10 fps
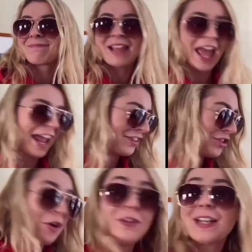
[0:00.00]
Hey,
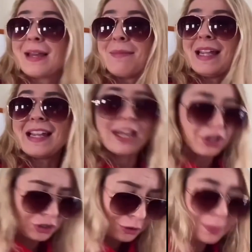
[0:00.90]
don't look at me.
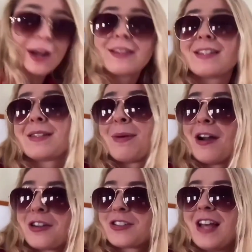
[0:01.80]
You brought this
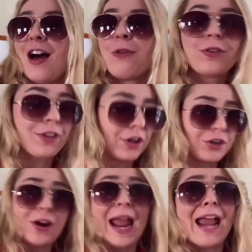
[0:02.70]
upon yourself with all
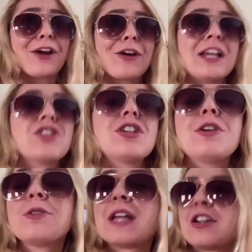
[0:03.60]
your anger
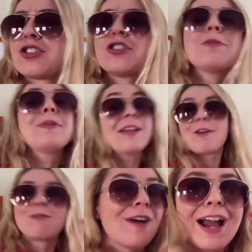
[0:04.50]
issues and your stupid little
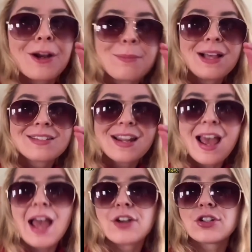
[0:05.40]
fire
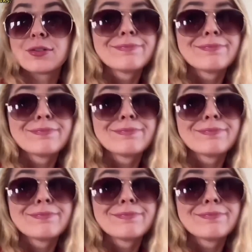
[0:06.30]
mustache.